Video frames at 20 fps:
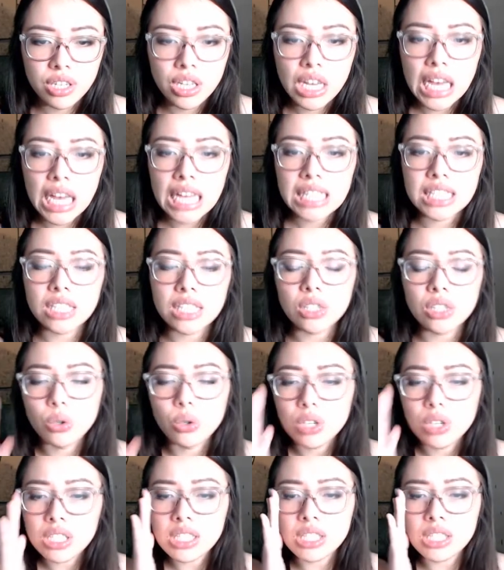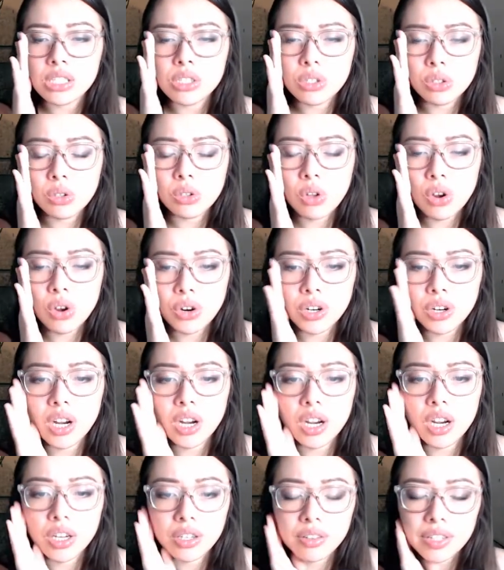Dolores is no longer
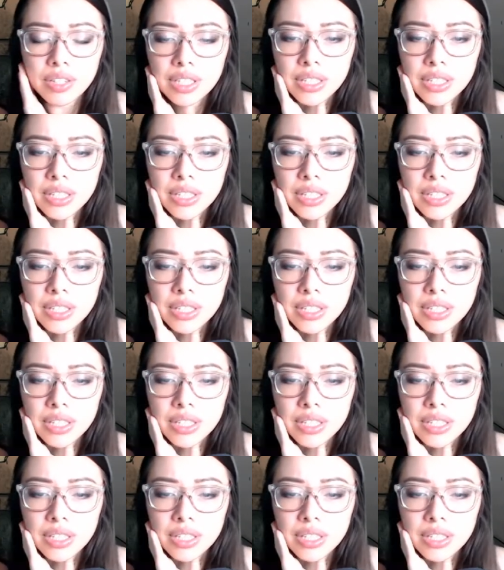hungry.